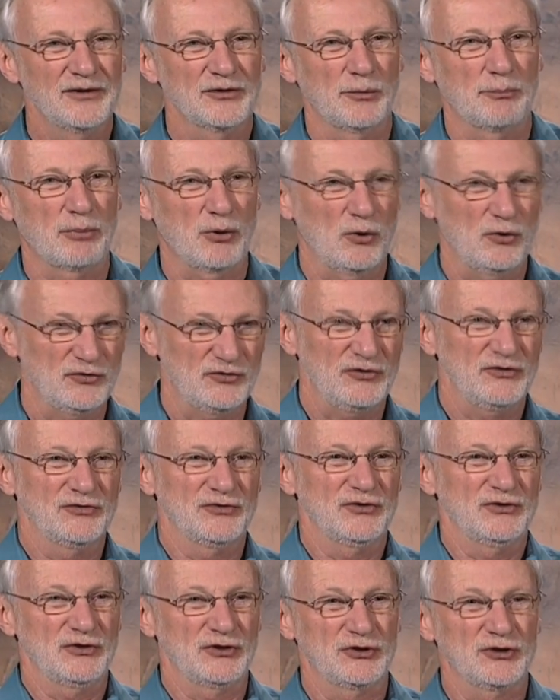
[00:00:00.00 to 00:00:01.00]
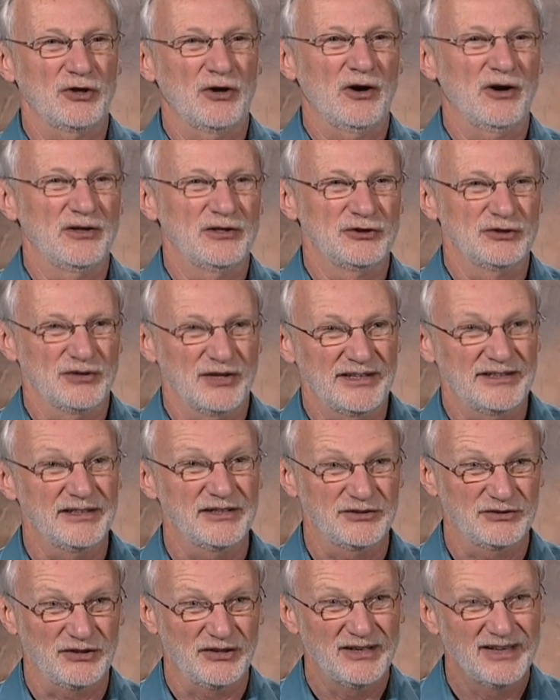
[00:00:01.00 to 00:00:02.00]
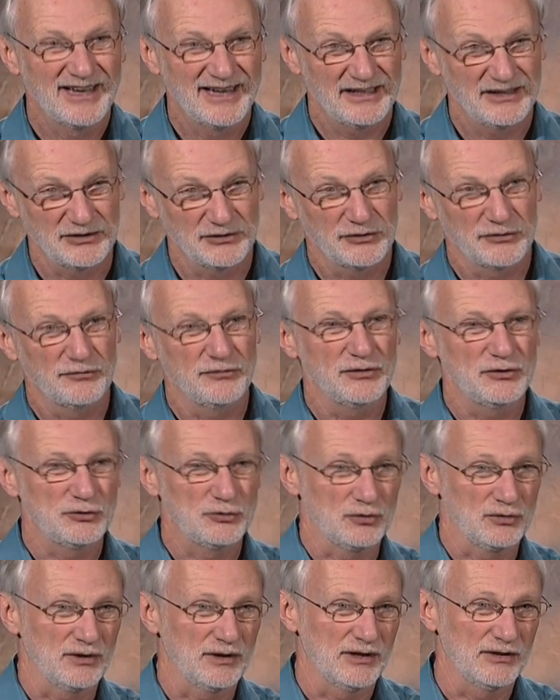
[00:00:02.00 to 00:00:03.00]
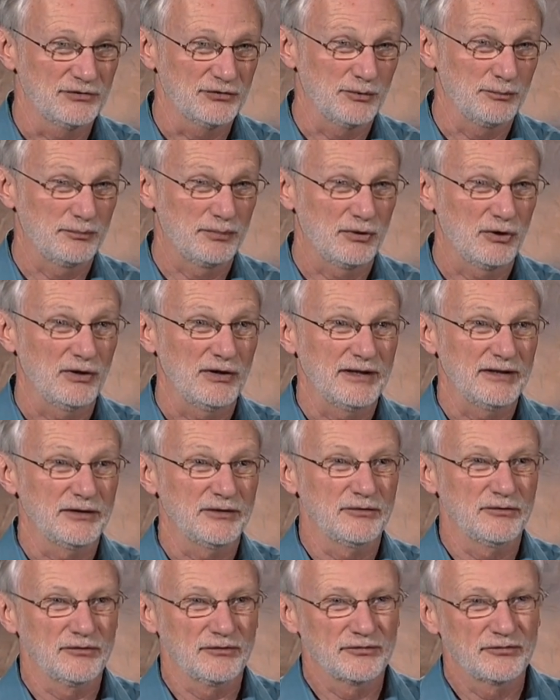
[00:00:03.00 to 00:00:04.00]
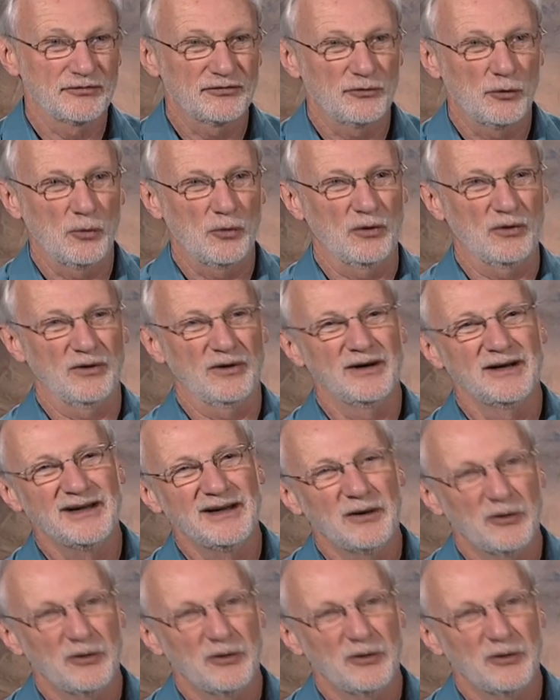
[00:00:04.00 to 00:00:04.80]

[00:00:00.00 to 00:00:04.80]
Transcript: the person's in charge and they get to individualize a plan for